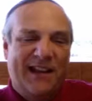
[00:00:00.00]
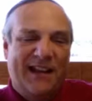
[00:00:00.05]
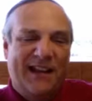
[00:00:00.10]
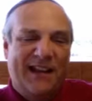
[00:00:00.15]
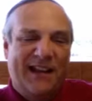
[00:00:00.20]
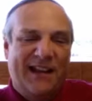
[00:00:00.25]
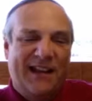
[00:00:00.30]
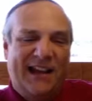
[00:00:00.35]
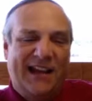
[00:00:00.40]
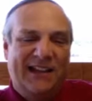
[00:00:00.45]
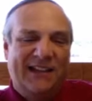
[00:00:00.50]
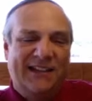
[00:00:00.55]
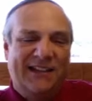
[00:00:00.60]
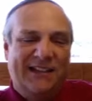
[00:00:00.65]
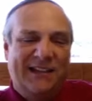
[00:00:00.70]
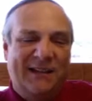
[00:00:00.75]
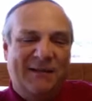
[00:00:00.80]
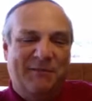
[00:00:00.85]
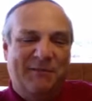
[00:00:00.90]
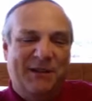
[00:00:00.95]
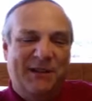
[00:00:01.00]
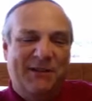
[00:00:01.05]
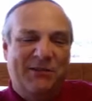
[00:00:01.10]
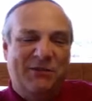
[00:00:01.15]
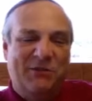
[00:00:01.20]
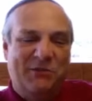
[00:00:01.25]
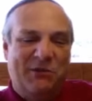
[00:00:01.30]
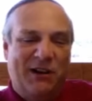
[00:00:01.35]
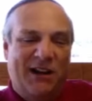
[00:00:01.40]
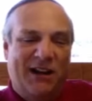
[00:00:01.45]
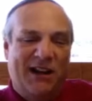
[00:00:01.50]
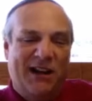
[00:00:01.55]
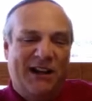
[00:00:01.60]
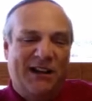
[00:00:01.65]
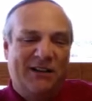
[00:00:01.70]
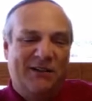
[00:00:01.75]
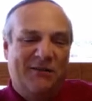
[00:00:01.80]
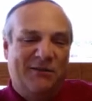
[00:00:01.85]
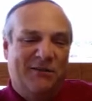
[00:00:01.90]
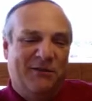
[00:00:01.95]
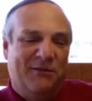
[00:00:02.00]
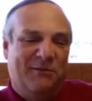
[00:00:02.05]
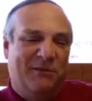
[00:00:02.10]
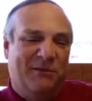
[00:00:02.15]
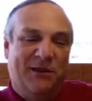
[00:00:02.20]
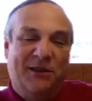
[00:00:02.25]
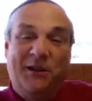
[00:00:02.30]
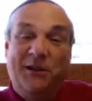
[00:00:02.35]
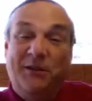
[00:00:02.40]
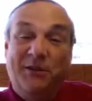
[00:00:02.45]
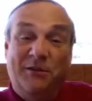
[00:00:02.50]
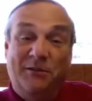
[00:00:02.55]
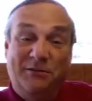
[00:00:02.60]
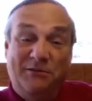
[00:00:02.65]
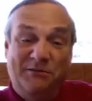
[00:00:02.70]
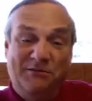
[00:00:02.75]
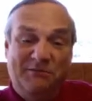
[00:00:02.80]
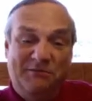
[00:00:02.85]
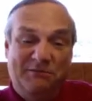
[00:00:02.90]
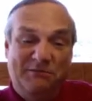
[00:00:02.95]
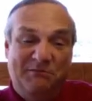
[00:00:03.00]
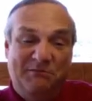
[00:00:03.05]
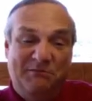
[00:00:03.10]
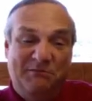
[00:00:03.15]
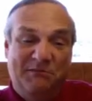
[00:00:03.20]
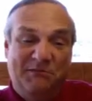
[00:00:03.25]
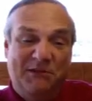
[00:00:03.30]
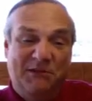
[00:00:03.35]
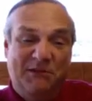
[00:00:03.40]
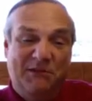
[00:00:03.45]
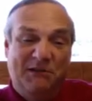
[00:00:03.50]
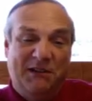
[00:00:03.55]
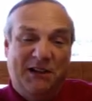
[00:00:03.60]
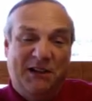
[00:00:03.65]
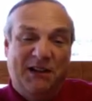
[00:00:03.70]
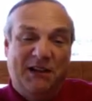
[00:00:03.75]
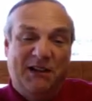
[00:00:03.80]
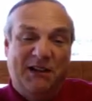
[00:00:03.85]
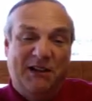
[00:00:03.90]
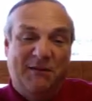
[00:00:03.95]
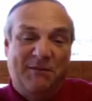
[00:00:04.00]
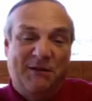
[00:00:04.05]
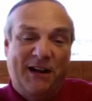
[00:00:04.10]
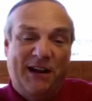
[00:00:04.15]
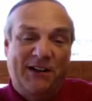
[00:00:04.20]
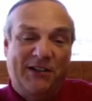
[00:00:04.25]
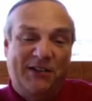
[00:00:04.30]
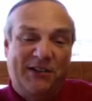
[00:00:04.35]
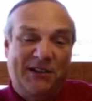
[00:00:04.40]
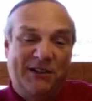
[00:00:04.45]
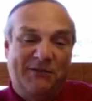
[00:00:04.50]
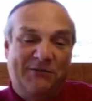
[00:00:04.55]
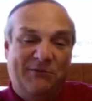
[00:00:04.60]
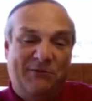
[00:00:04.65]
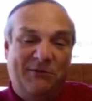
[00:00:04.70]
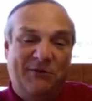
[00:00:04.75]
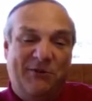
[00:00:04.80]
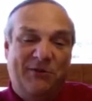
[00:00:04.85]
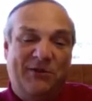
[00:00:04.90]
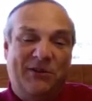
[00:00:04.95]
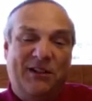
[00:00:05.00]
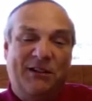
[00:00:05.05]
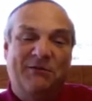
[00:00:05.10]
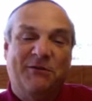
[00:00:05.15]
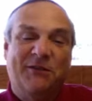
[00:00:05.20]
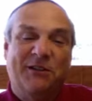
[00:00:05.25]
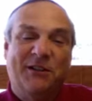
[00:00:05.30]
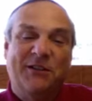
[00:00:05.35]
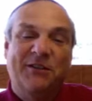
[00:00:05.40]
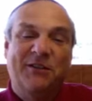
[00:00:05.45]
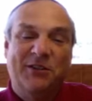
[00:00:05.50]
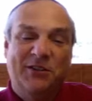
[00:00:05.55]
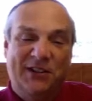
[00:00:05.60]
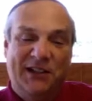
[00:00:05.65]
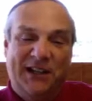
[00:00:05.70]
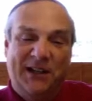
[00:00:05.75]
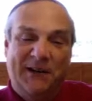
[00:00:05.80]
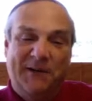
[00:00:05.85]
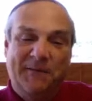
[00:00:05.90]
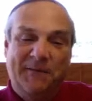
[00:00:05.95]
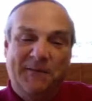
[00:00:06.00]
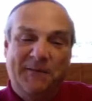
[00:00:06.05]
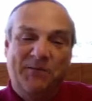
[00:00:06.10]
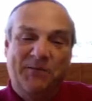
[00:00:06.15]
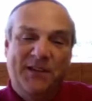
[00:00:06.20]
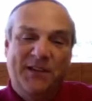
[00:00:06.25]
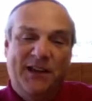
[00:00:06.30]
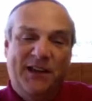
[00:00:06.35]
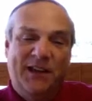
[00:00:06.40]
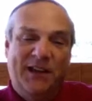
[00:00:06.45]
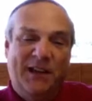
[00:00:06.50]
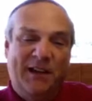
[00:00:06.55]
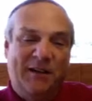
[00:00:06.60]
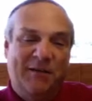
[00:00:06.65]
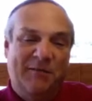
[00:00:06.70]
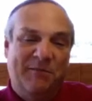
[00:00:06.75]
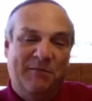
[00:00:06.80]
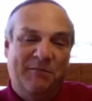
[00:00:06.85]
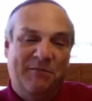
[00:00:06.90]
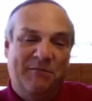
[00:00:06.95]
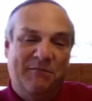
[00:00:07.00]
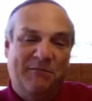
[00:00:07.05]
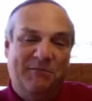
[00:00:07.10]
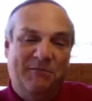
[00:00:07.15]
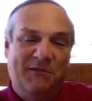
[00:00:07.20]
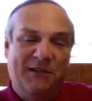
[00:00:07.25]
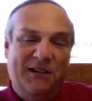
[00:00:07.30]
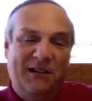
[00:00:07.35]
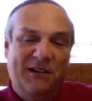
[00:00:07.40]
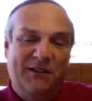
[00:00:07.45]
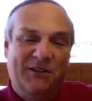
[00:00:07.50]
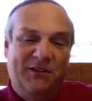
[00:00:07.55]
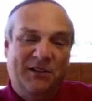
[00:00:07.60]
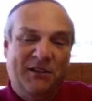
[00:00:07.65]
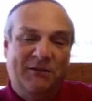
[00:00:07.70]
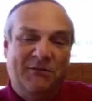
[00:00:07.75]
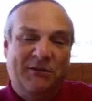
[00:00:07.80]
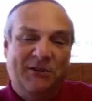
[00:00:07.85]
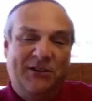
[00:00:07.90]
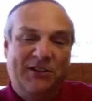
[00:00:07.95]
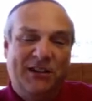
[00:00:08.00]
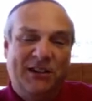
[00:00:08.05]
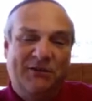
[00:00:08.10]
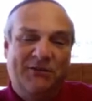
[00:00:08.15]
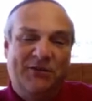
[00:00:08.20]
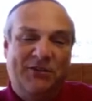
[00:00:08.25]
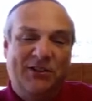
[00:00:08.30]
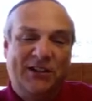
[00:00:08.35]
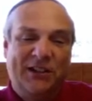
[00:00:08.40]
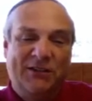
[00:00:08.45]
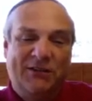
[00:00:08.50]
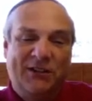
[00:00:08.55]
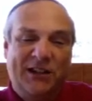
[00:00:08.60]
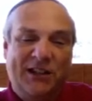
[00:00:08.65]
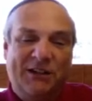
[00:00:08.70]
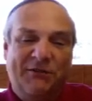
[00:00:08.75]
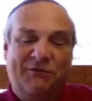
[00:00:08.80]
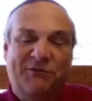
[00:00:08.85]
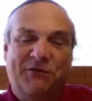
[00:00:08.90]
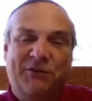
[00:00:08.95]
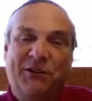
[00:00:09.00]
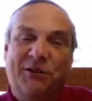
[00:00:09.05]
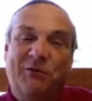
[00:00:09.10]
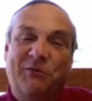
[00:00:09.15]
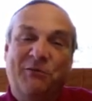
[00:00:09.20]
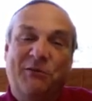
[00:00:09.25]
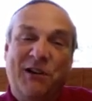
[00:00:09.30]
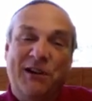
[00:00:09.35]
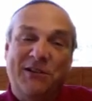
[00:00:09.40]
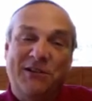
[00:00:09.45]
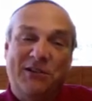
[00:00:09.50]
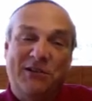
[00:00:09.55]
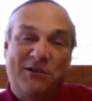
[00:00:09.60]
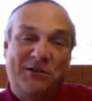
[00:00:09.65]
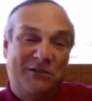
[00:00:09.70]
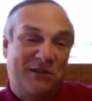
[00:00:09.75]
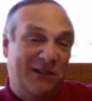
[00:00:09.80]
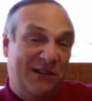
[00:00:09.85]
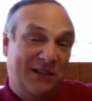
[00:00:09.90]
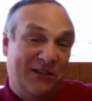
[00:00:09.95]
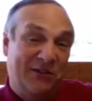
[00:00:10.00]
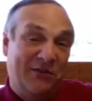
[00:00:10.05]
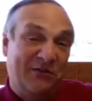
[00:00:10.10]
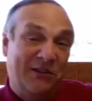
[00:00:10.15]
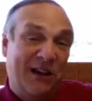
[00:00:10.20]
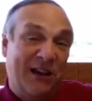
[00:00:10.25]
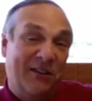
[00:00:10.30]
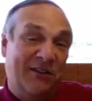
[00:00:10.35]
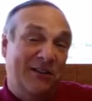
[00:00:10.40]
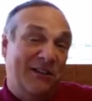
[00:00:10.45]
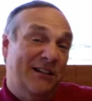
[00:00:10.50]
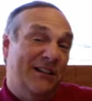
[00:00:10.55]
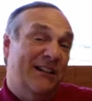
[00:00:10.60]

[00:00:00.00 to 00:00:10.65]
has been dry or below capacity for several years now. It's only received significant inflow once during this drought.